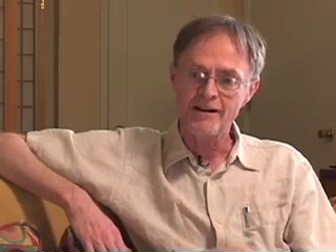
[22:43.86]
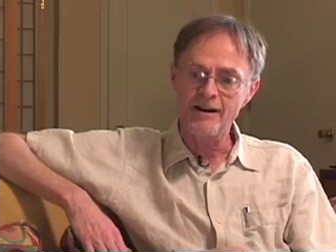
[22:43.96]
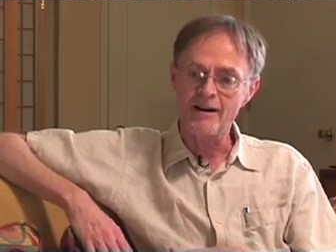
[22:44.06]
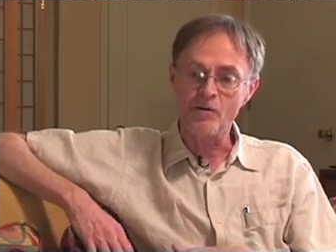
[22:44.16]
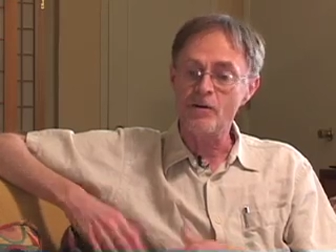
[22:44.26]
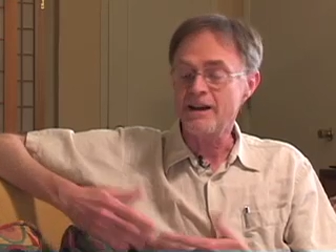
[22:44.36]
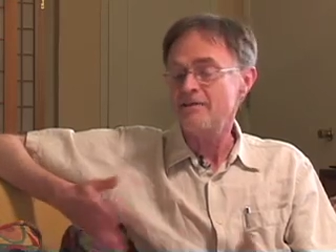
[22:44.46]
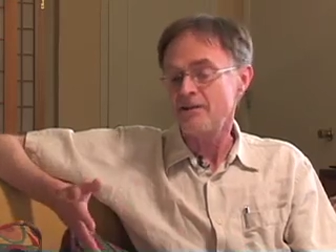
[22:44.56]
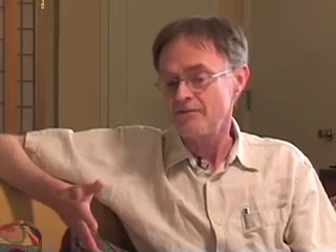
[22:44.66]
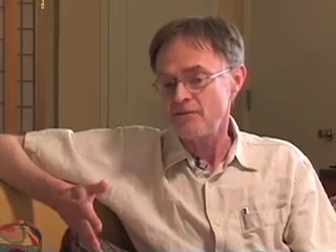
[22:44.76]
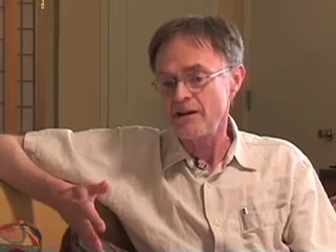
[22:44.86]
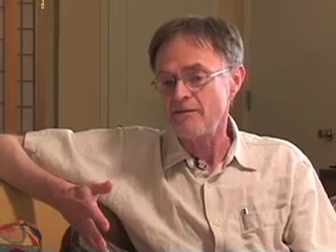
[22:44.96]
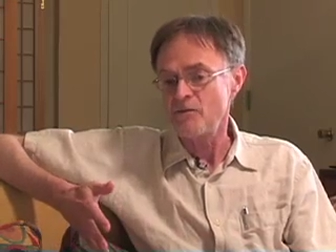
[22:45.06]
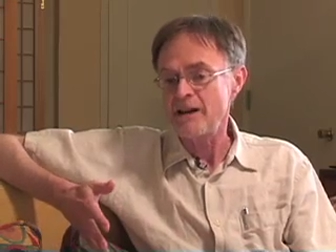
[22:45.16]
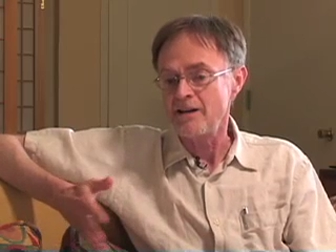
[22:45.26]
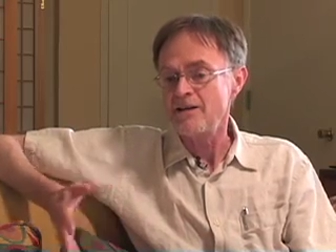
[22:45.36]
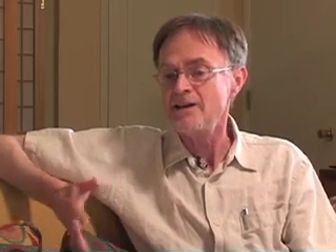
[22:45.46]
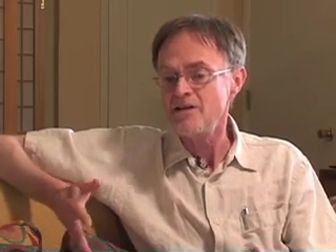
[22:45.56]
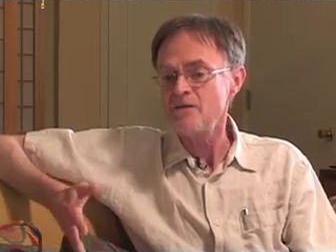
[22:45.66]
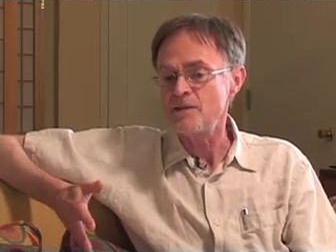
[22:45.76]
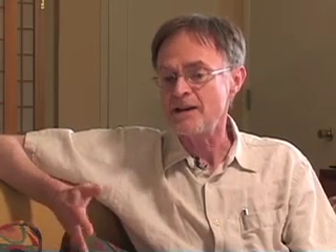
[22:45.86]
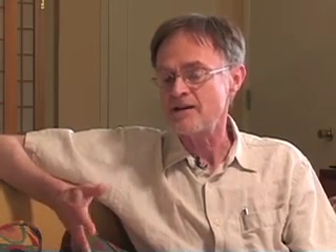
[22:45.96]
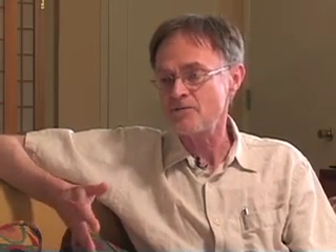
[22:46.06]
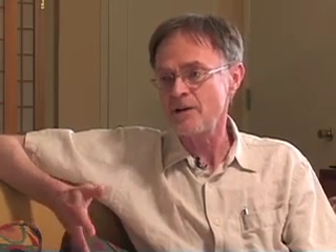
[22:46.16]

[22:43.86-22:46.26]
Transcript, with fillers: uh, or even if we, we continue to be as